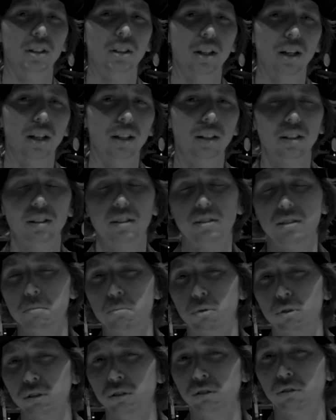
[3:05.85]
And it's
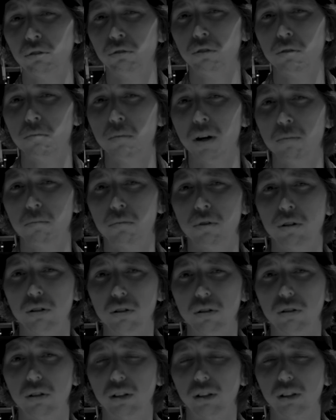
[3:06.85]
important to
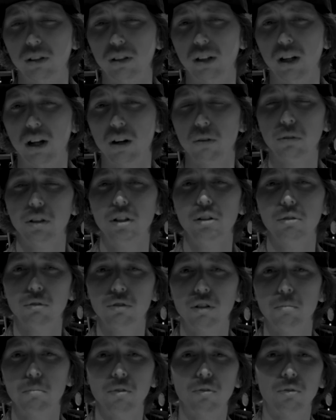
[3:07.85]
remember how they used
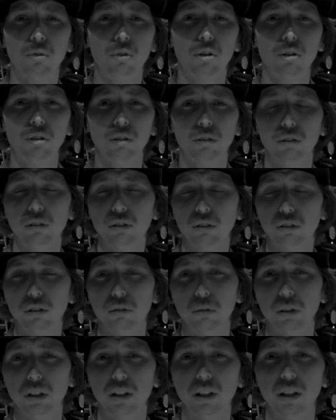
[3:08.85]
it before, so
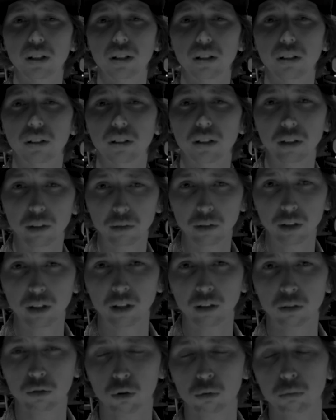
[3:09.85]
we can
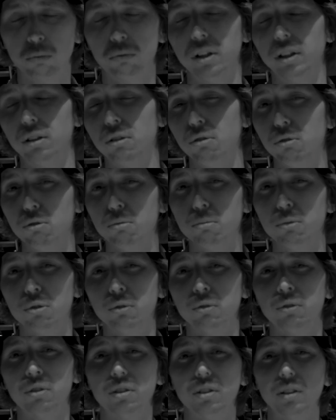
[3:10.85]
incorporate new
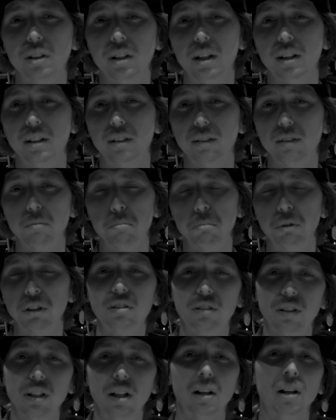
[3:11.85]
moves but
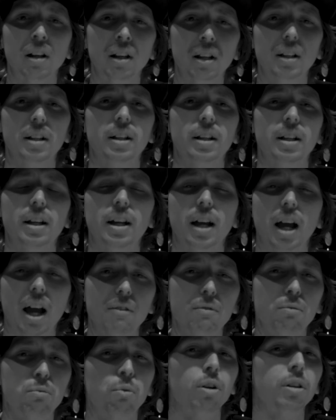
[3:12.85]
still
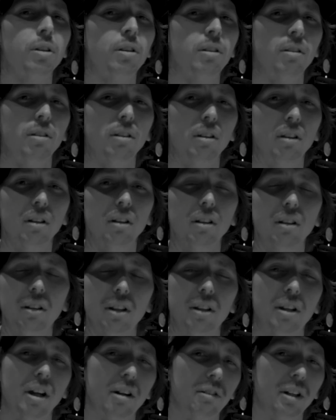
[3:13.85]
have what the
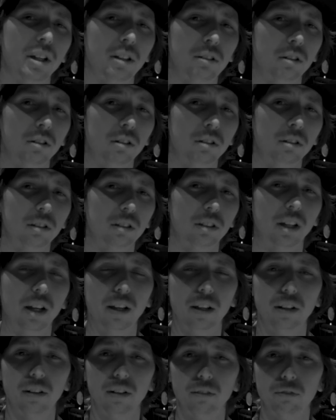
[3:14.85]
directors
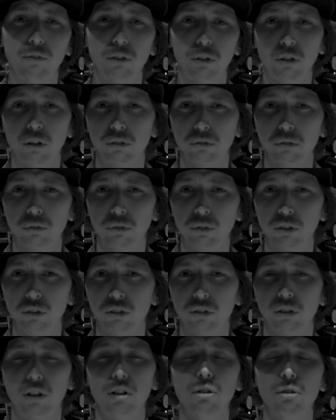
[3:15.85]
and
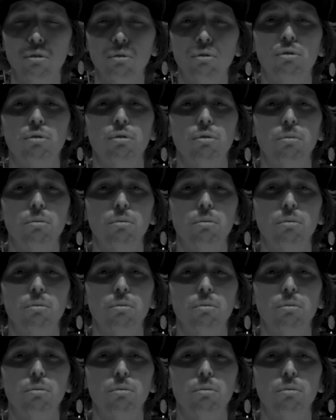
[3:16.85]
photographers are used to